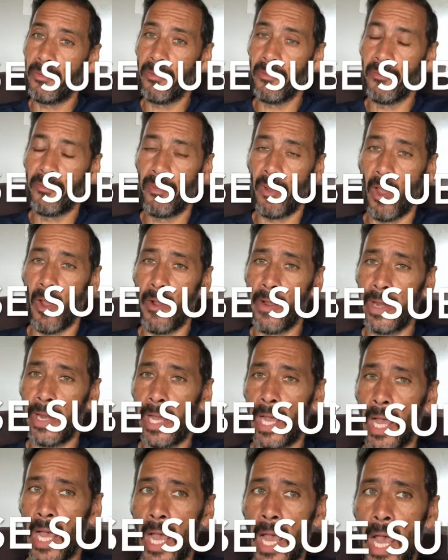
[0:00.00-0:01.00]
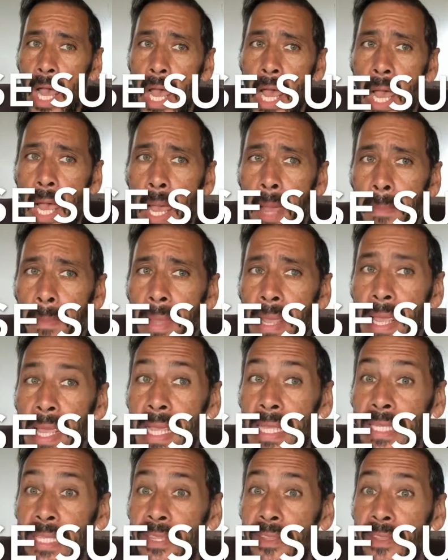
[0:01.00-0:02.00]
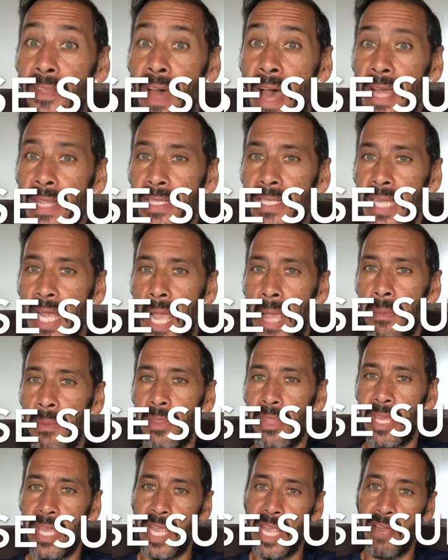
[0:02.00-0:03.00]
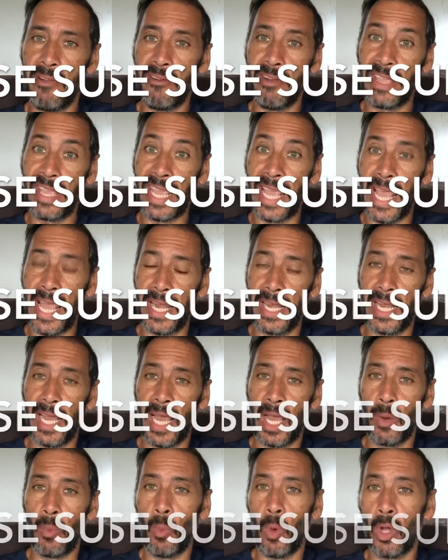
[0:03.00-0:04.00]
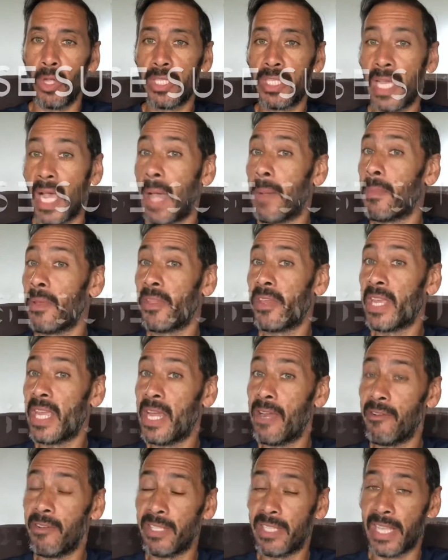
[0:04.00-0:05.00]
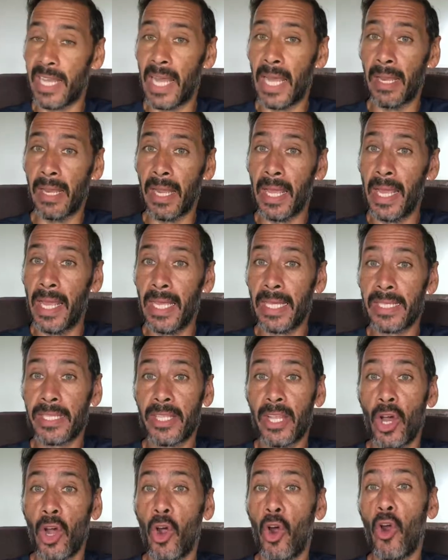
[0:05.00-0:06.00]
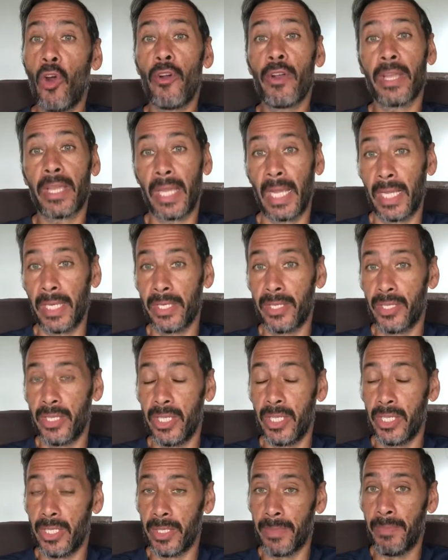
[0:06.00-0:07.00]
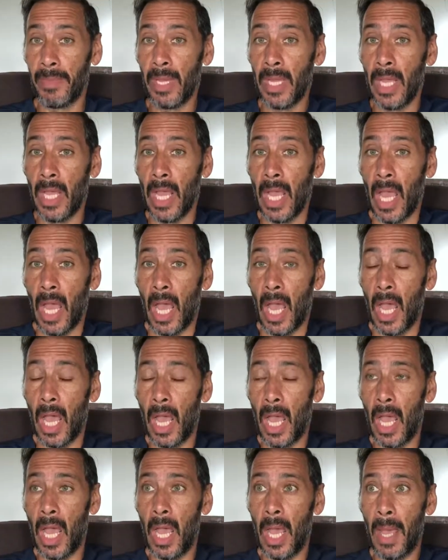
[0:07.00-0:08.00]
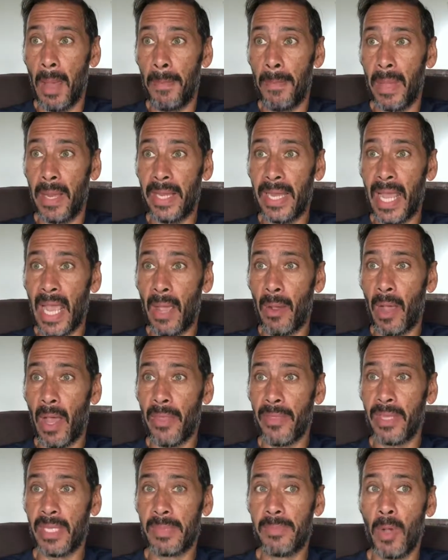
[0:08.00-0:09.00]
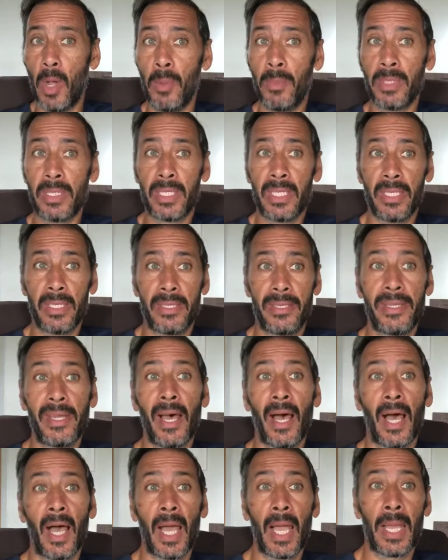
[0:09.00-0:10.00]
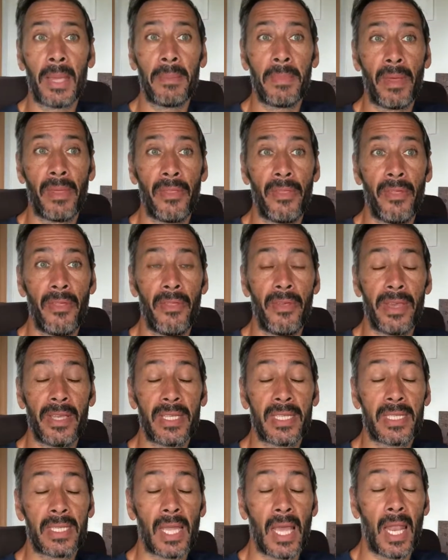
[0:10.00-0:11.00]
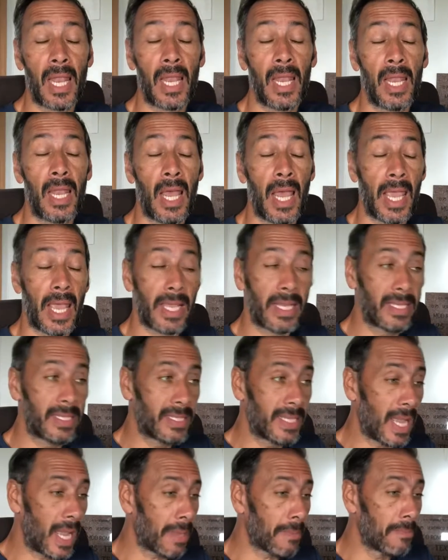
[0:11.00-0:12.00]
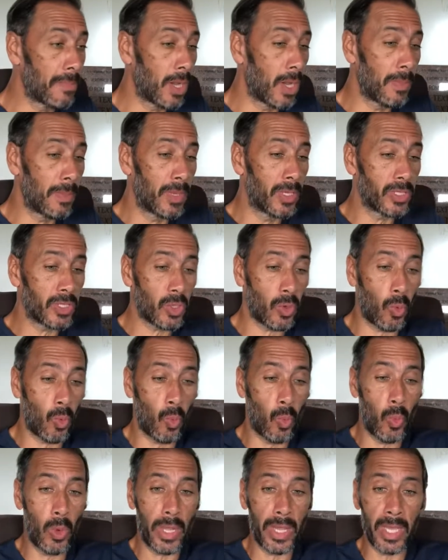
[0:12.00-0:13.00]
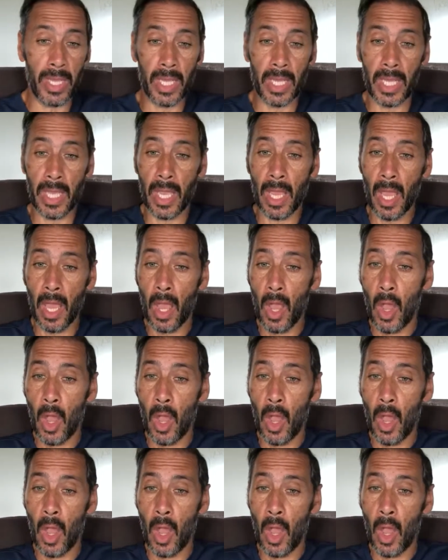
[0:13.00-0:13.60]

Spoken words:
from Florida. It's that time of the year again, and what time of the year is that? It's the hurricane season. Now, at this moment in time, this exact moment, we